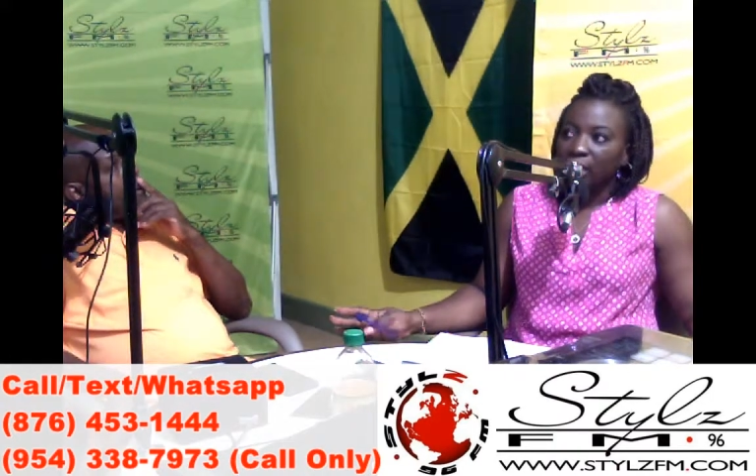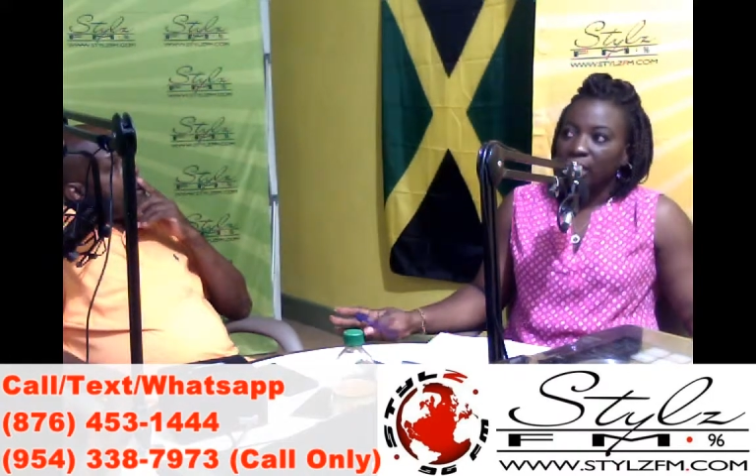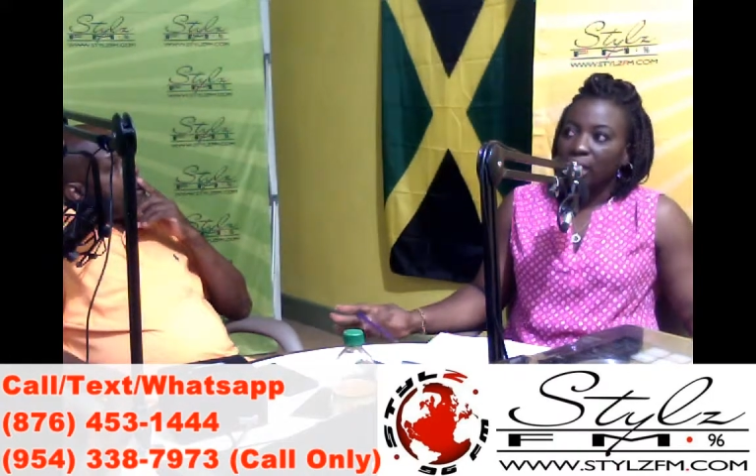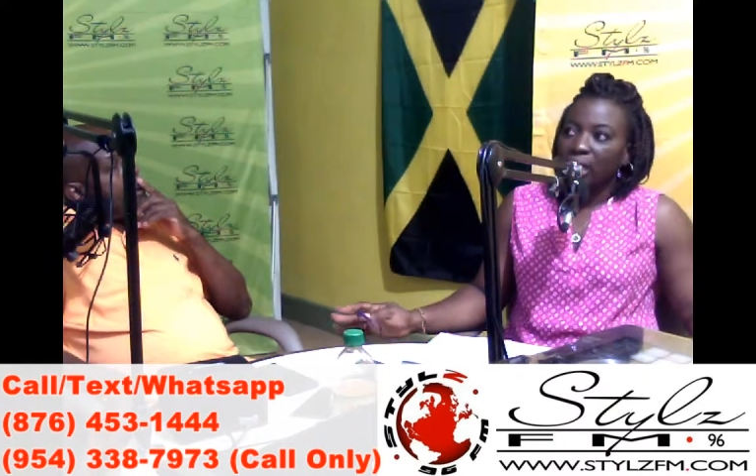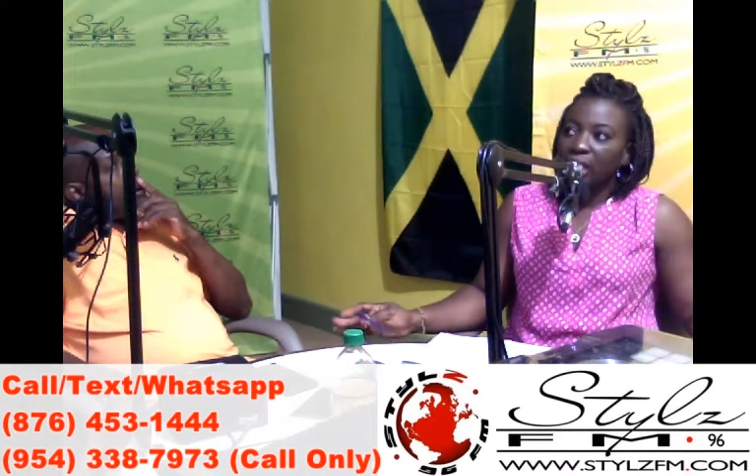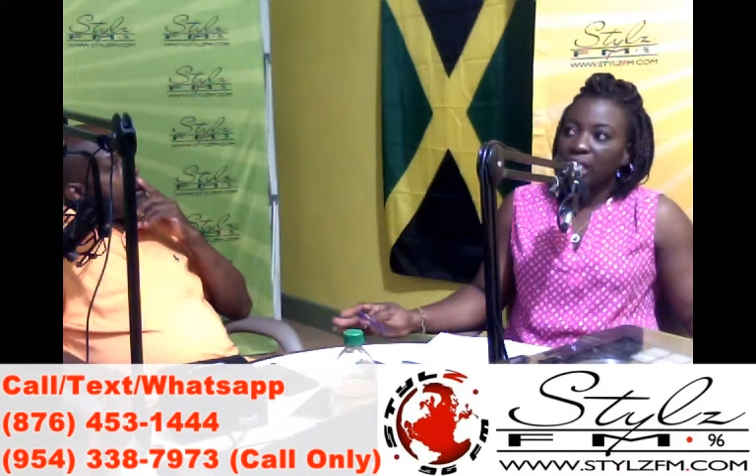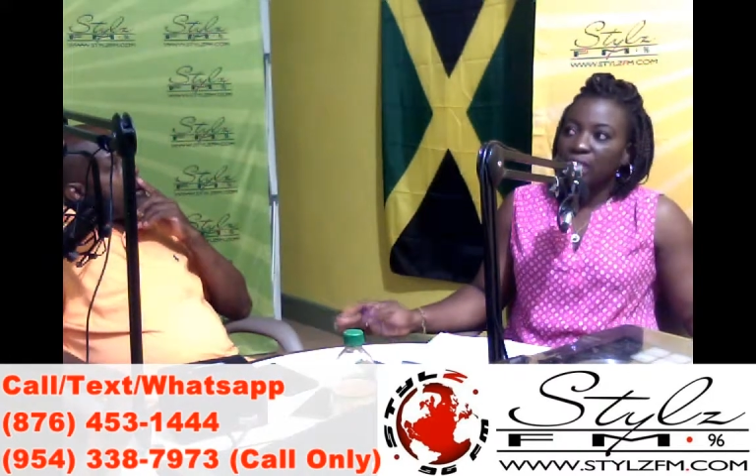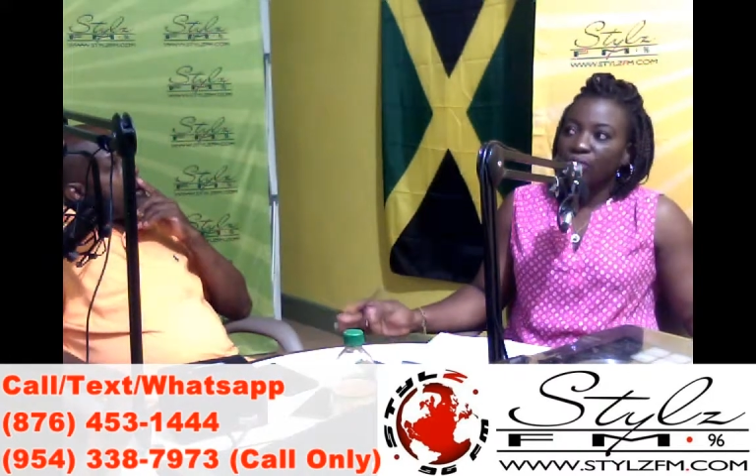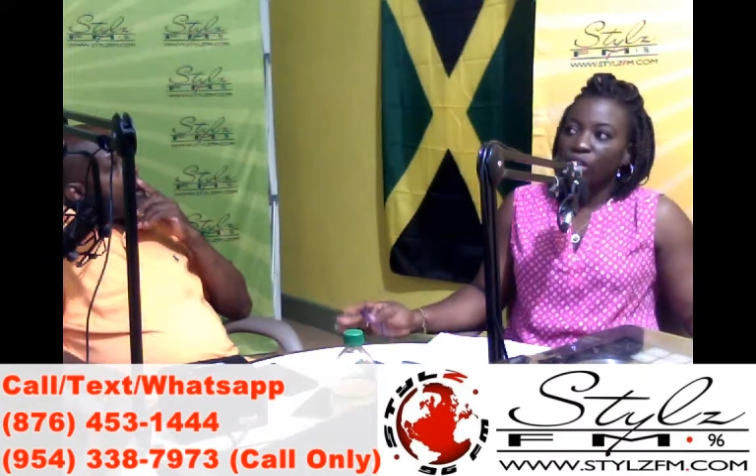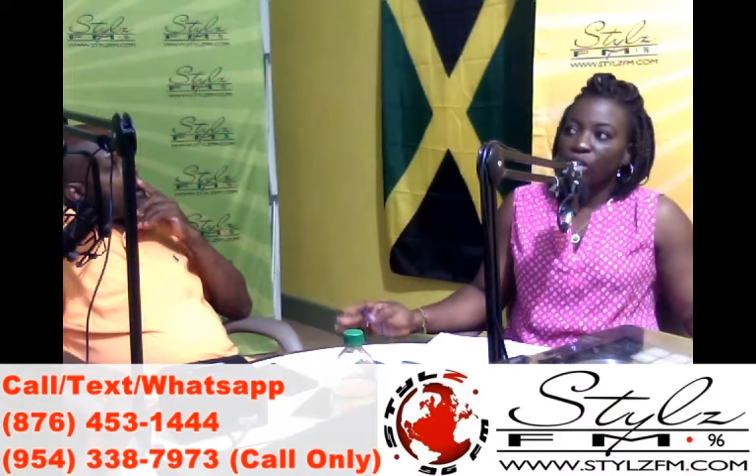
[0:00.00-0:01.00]
Kids'
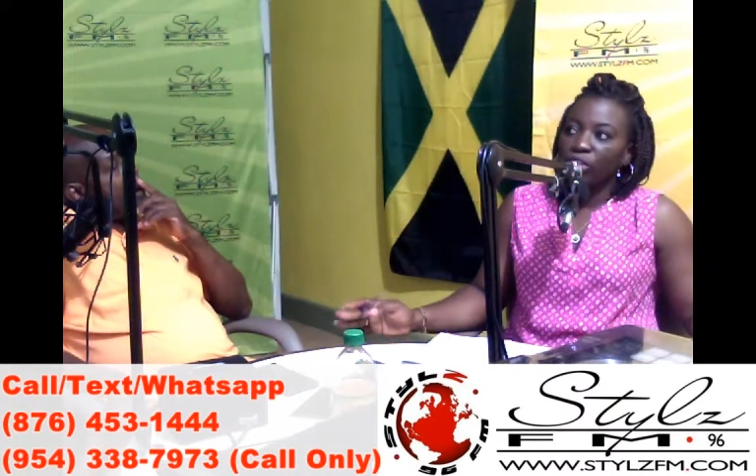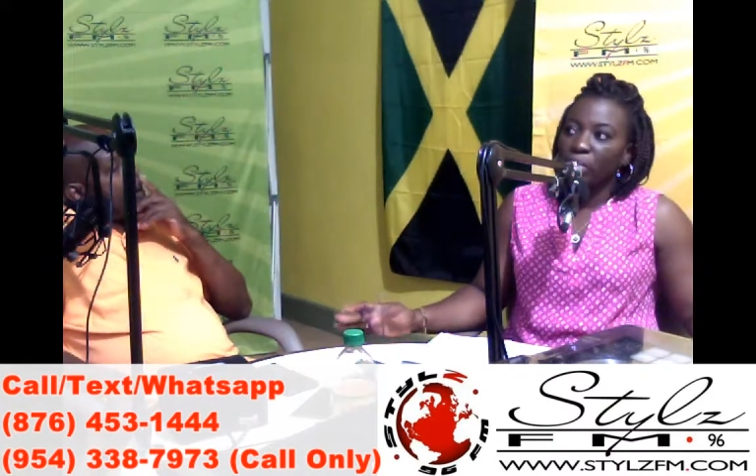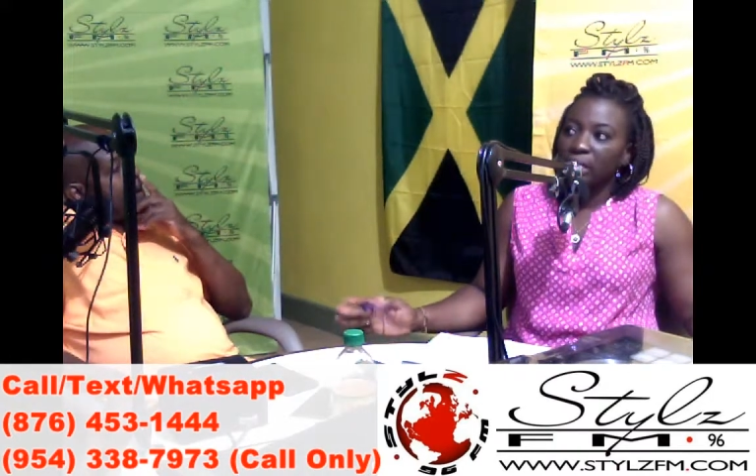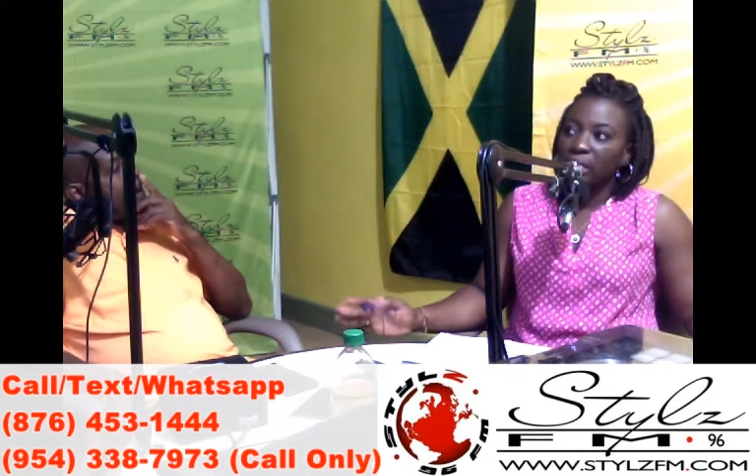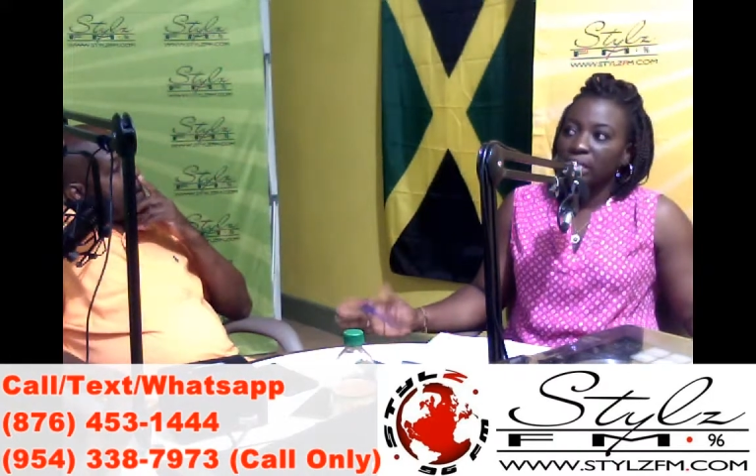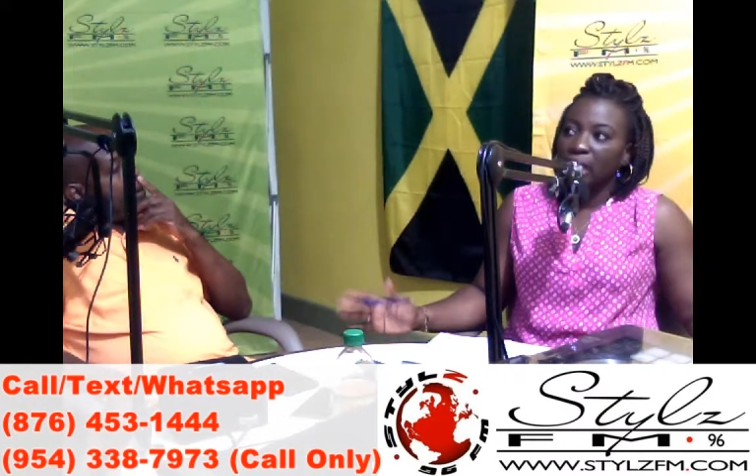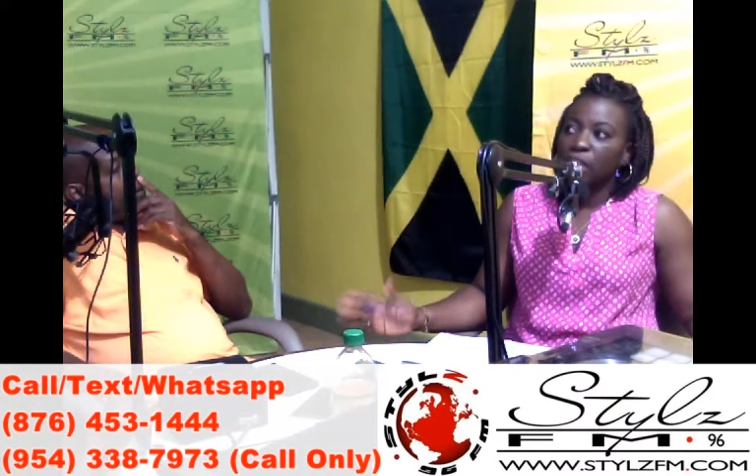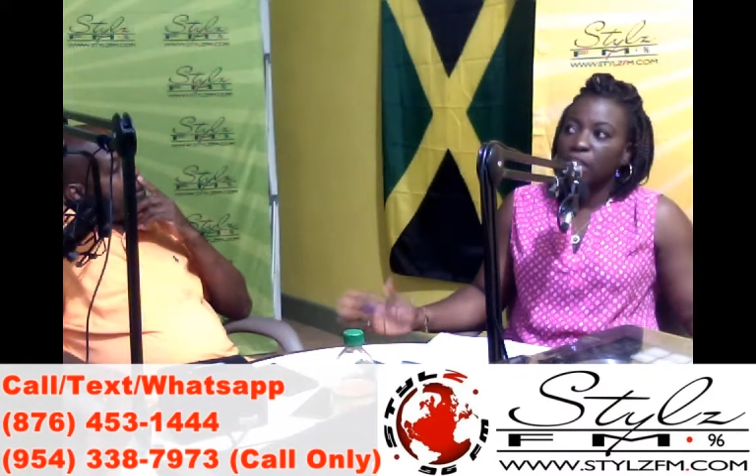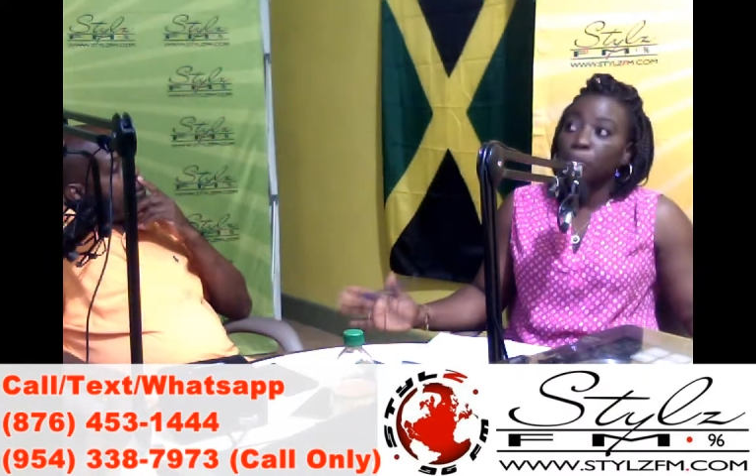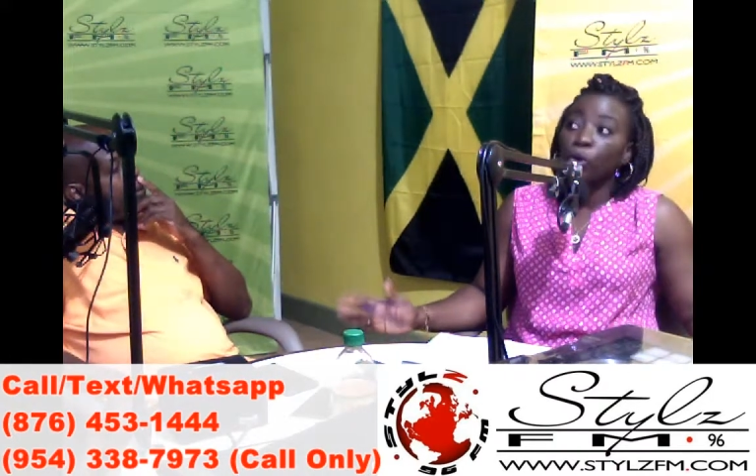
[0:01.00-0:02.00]
vulnerability.
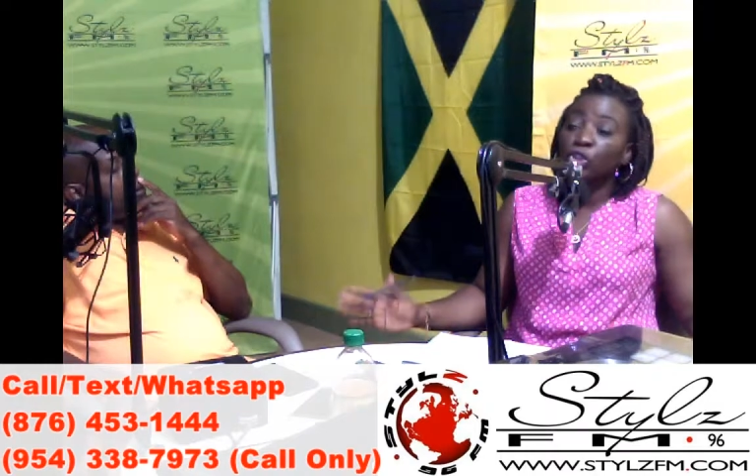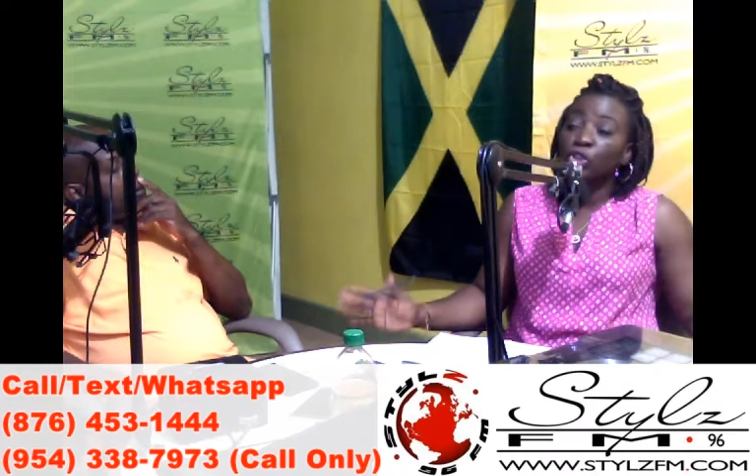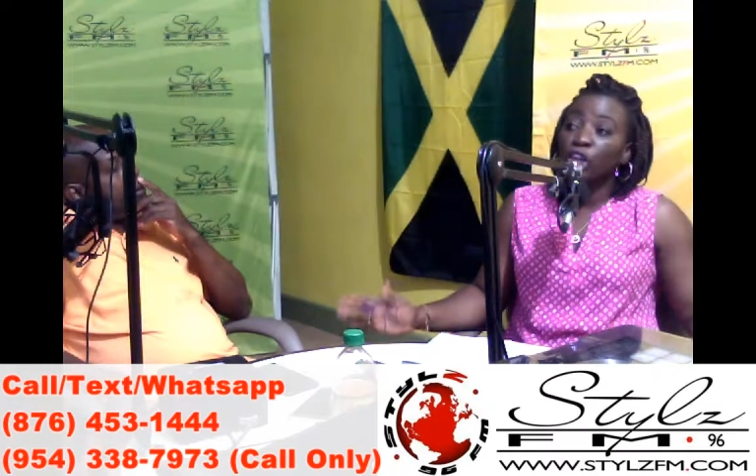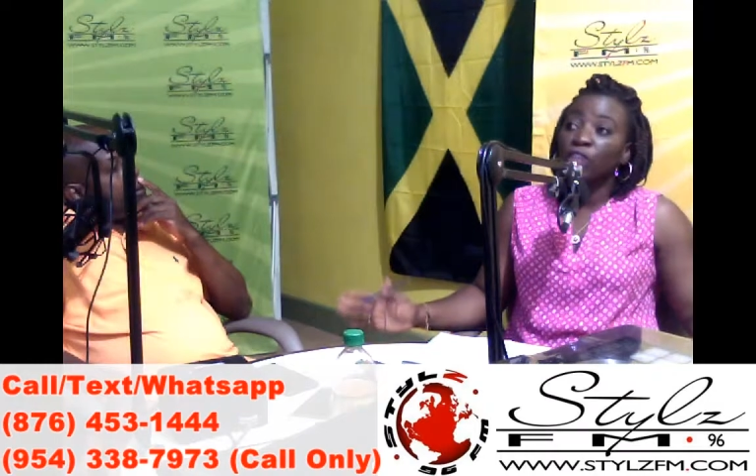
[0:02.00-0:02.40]
Exposure of